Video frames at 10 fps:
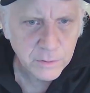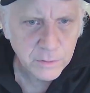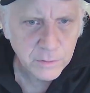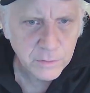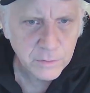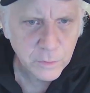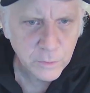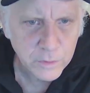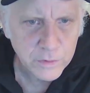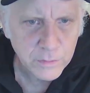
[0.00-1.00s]
who
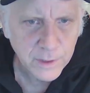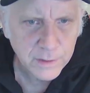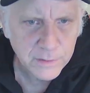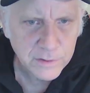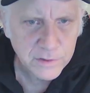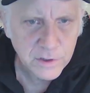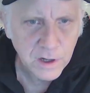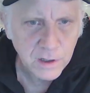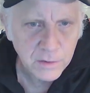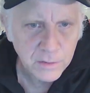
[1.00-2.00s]
tortured me as
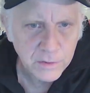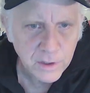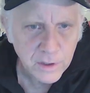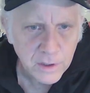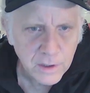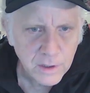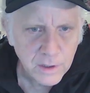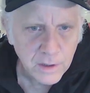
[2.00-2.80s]
a child